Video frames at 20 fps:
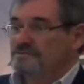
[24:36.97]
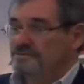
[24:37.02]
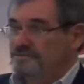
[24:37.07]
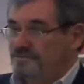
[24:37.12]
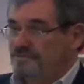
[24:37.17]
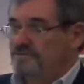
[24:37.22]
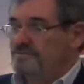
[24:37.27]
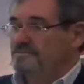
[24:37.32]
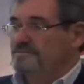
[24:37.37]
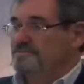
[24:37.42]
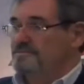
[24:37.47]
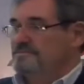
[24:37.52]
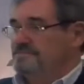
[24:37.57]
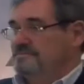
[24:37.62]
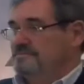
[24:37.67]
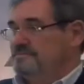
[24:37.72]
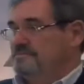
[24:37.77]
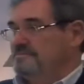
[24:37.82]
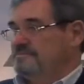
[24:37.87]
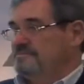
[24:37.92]
Too,
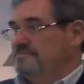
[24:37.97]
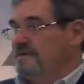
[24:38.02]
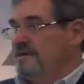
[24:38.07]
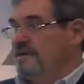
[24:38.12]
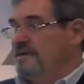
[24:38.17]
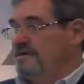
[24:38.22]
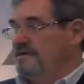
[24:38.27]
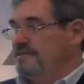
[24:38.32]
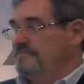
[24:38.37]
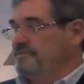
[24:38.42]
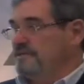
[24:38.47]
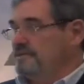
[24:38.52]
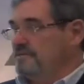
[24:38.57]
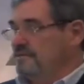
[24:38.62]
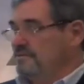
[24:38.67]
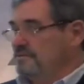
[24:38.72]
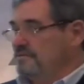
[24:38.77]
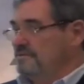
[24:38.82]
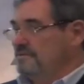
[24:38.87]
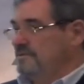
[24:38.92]
I am an
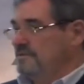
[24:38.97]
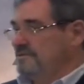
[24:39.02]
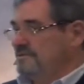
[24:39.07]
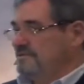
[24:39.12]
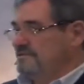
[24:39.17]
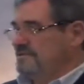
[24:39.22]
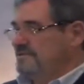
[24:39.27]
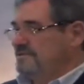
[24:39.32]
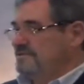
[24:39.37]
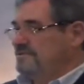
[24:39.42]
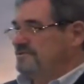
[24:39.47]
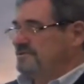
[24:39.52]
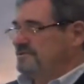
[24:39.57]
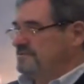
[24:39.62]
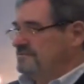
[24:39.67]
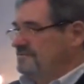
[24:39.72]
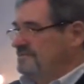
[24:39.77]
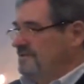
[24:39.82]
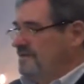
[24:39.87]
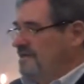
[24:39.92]
old teacher.
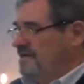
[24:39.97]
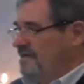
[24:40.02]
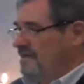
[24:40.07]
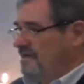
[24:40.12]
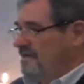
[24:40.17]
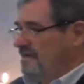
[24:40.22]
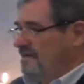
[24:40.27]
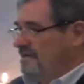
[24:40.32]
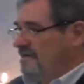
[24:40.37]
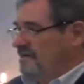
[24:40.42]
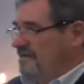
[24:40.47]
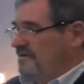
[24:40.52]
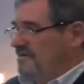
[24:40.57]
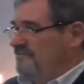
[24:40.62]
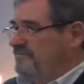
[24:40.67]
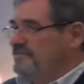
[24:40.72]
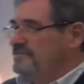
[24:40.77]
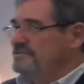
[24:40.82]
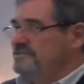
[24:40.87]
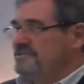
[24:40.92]

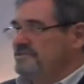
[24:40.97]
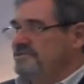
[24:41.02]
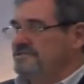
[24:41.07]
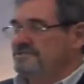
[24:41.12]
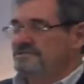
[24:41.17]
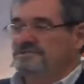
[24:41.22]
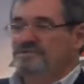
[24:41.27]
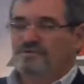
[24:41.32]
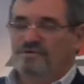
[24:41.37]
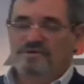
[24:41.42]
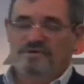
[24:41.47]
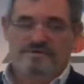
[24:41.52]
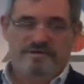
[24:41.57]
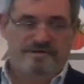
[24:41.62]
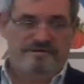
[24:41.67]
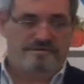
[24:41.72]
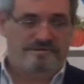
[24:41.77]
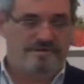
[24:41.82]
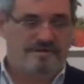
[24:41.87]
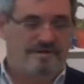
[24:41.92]
I've been teaching one
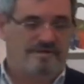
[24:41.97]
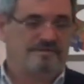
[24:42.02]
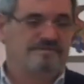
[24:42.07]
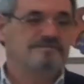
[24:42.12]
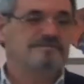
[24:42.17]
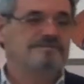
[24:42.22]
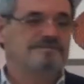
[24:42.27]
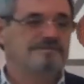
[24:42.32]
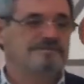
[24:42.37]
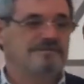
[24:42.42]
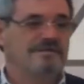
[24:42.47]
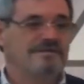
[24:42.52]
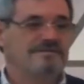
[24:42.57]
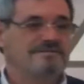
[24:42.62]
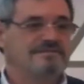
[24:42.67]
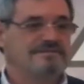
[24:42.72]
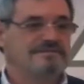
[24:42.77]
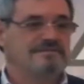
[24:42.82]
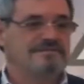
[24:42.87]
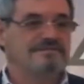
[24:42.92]
way or another since
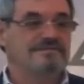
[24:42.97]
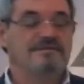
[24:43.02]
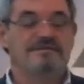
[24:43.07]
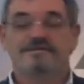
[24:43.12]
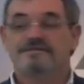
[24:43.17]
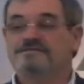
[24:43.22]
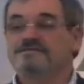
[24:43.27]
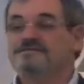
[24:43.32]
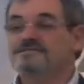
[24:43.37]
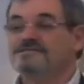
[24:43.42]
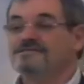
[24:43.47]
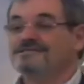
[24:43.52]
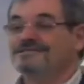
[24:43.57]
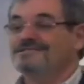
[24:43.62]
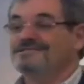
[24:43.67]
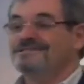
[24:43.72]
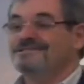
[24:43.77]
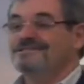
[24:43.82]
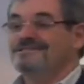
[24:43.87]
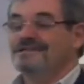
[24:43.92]

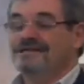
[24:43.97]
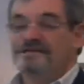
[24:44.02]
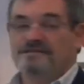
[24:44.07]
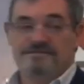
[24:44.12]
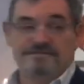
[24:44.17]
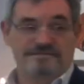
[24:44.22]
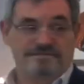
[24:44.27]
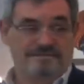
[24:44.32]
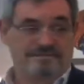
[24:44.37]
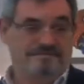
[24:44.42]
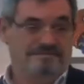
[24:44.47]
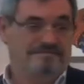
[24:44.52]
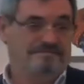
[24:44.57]
1968.